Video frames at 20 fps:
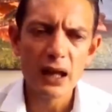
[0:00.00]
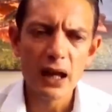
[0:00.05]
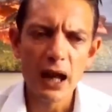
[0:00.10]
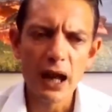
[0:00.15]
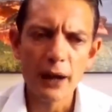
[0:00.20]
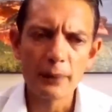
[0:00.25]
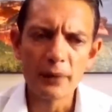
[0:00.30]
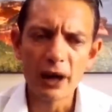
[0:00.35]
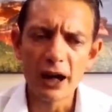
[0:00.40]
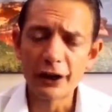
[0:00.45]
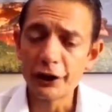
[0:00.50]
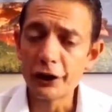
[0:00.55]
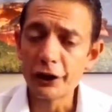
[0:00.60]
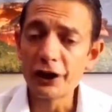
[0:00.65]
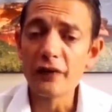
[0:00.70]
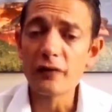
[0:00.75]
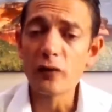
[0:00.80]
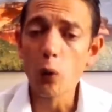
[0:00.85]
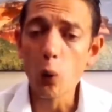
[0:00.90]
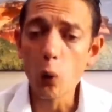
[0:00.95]
I don't
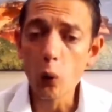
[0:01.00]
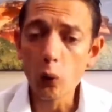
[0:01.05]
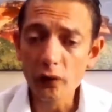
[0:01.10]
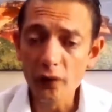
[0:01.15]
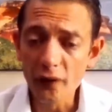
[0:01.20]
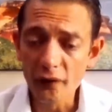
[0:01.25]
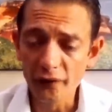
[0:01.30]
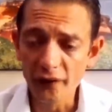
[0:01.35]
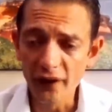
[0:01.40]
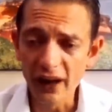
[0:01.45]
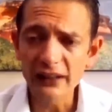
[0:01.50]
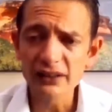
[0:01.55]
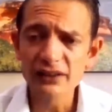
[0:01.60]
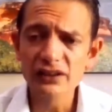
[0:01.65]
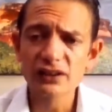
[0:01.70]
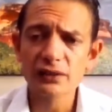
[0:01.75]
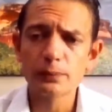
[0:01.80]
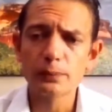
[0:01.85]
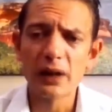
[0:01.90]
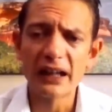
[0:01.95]
have all the
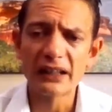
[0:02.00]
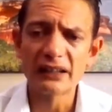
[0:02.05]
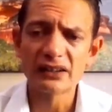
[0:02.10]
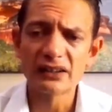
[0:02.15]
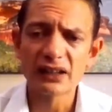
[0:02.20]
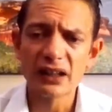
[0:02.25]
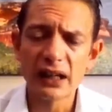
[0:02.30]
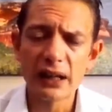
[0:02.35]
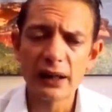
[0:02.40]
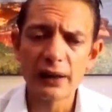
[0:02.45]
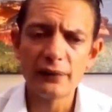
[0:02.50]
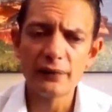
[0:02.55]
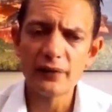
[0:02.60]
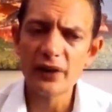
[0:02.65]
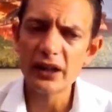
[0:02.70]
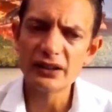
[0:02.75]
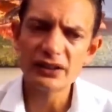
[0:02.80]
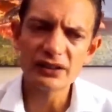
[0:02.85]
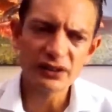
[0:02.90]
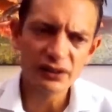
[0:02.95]
facts, but
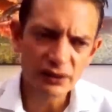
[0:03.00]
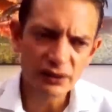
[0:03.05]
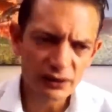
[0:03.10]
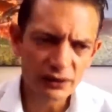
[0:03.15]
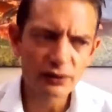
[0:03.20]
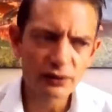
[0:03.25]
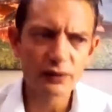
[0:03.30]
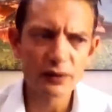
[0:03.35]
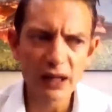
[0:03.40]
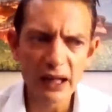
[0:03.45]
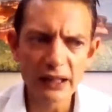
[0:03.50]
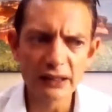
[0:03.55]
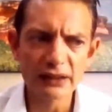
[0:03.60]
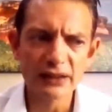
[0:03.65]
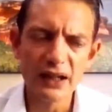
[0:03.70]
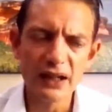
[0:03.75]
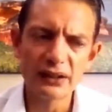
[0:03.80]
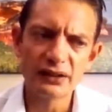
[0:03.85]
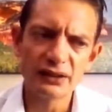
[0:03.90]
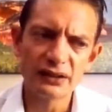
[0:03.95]

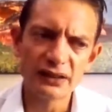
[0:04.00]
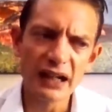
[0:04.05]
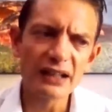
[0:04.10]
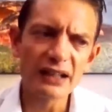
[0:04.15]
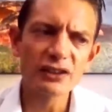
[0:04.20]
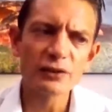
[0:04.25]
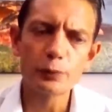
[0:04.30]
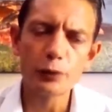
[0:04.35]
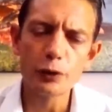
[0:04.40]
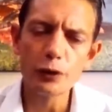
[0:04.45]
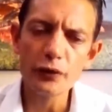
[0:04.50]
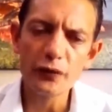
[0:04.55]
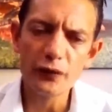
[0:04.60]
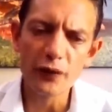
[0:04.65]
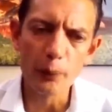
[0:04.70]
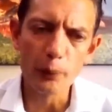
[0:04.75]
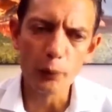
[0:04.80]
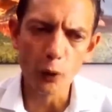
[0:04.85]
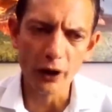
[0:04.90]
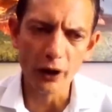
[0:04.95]
it does prove
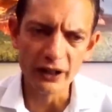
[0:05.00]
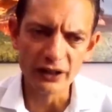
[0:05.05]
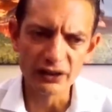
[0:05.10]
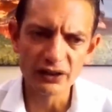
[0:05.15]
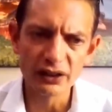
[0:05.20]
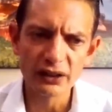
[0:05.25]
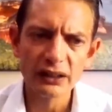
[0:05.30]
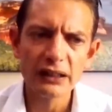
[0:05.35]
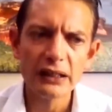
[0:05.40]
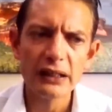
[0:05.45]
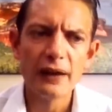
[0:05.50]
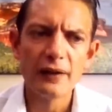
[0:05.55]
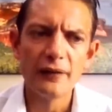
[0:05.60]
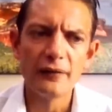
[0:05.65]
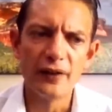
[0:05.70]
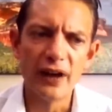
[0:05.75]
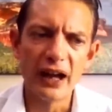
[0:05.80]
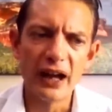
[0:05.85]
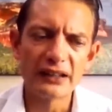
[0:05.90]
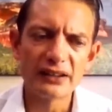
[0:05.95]
the point
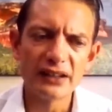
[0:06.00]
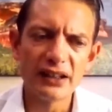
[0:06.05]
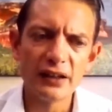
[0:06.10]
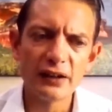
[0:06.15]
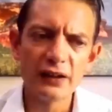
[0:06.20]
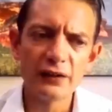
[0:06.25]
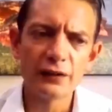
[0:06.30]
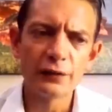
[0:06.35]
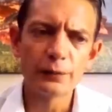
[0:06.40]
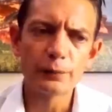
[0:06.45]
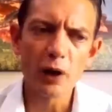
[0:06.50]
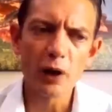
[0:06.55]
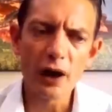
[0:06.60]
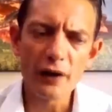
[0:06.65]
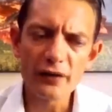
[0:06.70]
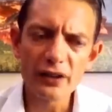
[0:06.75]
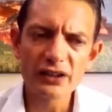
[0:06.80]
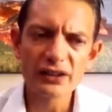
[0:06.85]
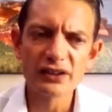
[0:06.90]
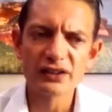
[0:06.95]
that if
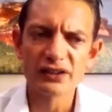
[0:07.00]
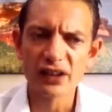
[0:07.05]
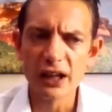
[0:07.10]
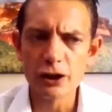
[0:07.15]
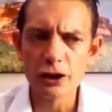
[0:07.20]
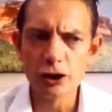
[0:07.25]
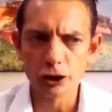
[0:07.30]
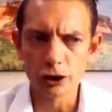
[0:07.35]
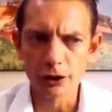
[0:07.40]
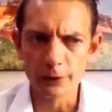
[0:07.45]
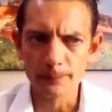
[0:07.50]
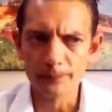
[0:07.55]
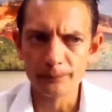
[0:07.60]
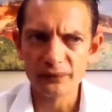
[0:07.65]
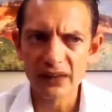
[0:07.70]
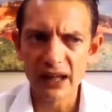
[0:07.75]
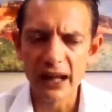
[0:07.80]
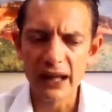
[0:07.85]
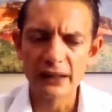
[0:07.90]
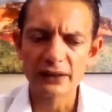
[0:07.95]
privatization,
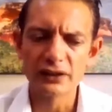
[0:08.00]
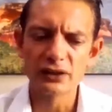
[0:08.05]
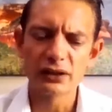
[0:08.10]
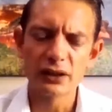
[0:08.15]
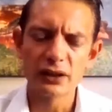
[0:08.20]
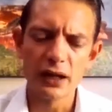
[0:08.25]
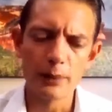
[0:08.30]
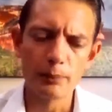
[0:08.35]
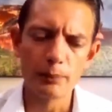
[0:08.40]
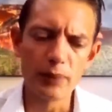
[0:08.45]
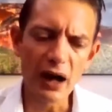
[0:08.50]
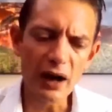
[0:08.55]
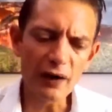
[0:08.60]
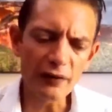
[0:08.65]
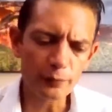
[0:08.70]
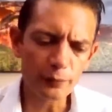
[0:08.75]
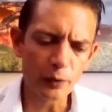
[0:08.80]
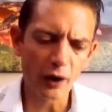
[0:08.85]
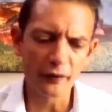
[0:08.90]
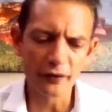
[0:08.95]
and
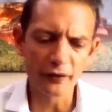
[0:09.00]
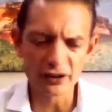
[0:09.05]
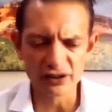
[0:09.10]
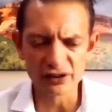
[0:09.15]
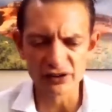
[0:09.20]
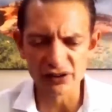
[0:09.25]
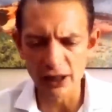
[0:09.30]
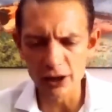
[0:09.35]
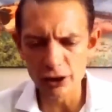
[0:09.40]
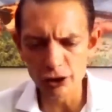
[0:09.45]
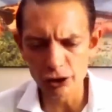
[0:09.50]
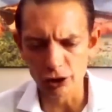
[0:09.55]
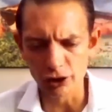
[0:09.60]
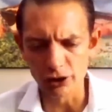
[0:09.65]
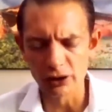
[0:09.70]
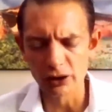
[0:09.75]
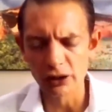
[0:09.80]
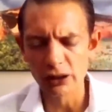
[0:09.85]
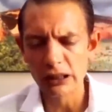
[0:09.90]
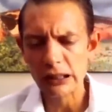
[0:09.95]
above
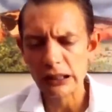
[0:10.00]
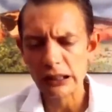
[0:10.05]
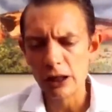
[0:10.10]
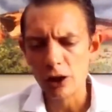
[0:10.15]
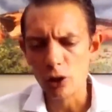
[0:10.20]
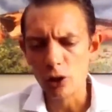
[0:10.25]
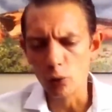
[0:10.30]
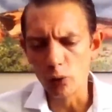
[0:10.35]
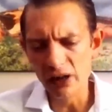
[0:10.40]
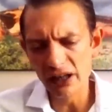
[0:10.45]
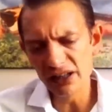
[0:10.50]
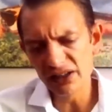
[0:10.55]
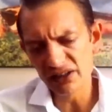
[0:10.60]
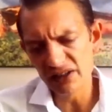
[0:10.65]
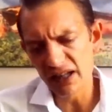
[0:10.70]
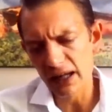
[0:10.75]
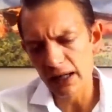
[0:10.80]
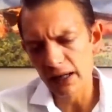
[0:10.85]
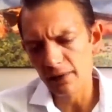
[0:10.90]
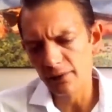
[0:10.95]
privatization, we
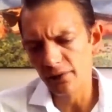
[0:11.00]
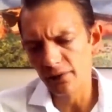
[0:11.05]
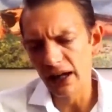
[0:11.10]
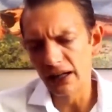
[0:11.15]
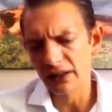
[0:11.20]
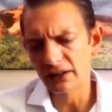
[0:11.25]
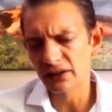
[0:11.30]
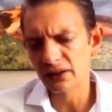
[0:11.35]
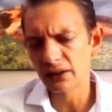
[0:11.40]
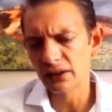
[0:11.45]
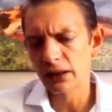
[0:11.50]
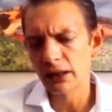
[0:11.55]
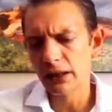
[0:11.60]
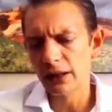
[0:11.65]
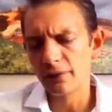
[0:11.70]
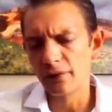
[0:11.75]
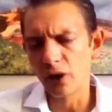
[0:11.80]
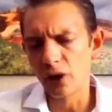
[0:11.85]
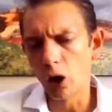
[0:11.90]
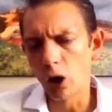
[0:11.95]
say that
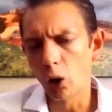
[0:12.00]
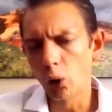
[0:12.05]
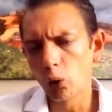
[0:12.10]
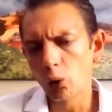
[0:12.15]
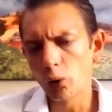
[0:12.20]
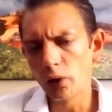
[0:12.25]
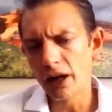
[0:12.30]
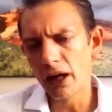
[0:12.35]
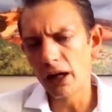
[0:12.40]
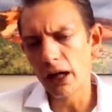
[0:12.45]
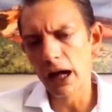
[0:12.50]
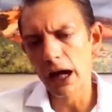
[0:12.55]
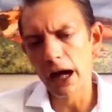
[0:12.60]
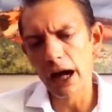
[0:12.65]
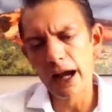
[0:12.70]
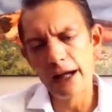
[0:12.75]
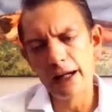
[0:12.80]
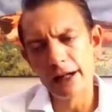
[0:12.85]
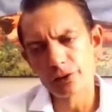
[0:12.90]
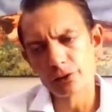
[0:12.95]
the whole
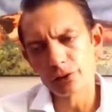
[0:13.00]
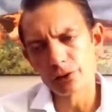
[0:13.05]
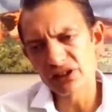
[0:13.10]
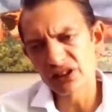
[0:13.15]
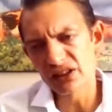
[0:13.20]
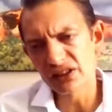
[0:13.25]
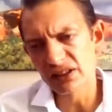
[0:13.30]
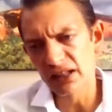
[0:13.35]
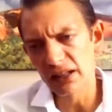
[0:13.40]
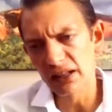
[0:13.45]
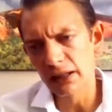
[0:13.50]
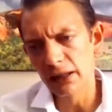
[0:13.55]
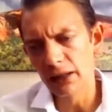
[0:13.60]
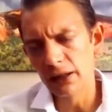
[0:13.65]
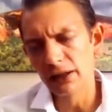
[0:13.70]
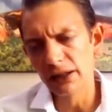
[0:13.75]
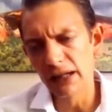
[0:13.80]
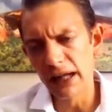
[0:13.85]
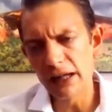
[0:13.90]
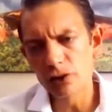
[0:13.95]
electricity
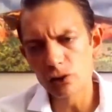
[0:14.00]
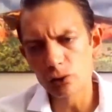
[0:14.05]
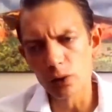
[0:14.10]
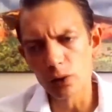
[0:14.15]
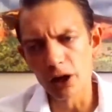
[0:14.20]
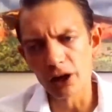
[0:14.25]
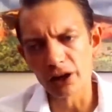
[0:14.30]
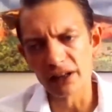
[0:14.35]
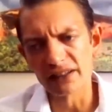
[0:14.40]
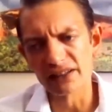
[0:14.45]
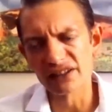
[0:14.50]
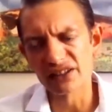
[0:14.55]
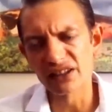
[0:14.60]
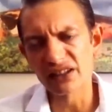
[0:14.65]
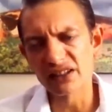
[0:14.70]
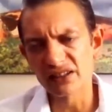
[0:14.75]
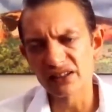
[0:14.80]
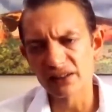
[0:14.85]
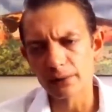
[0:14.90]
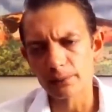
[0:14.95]
network and
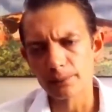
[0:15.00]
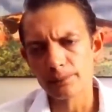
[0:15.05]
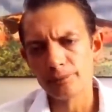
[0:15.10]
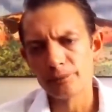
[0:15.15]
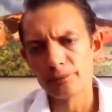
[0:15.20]
system